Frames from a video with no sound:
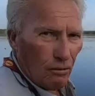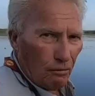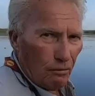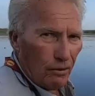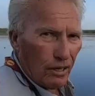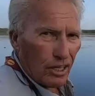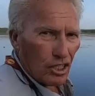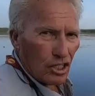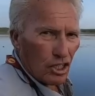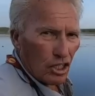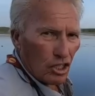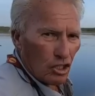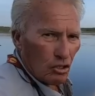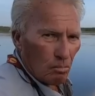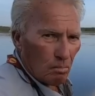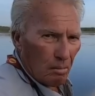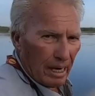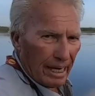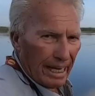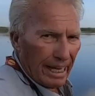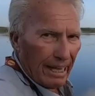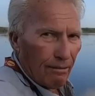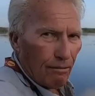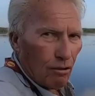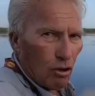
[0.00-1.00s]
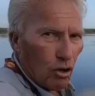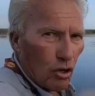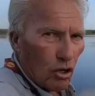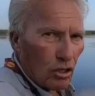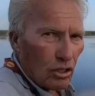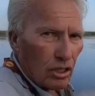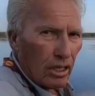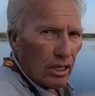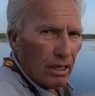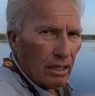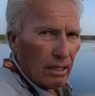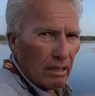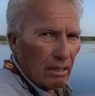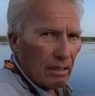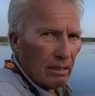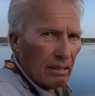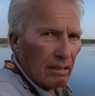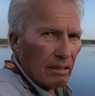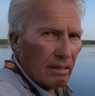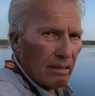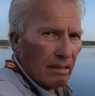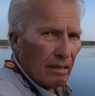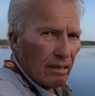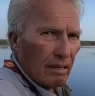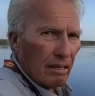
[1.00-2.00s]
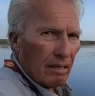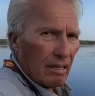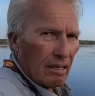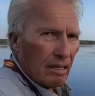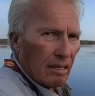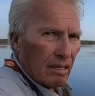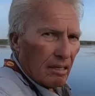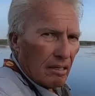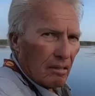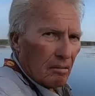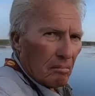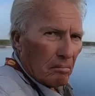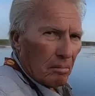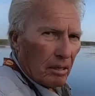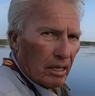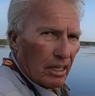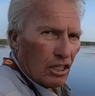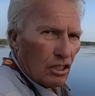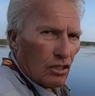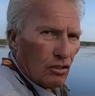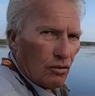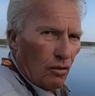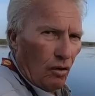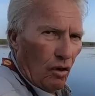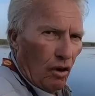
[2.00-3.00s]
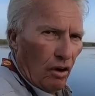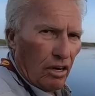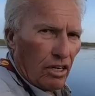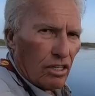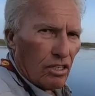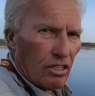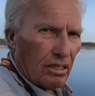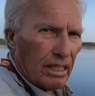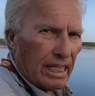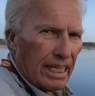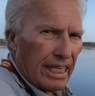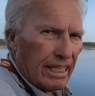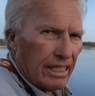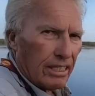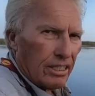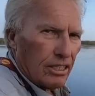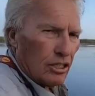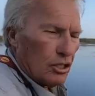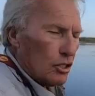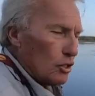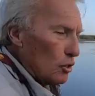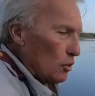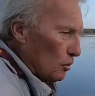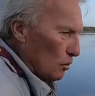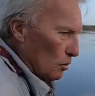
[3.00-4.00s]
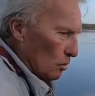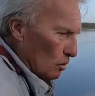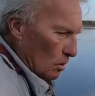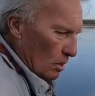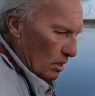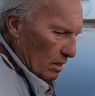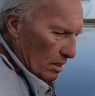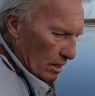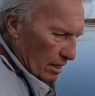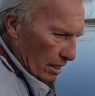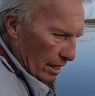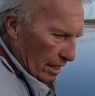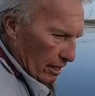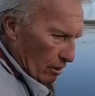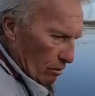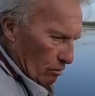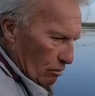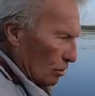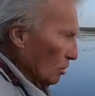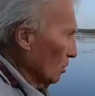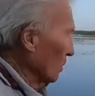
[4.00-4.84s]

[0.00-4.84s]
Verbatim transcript: a fish that you might have hooked. But as far as eating you, they don't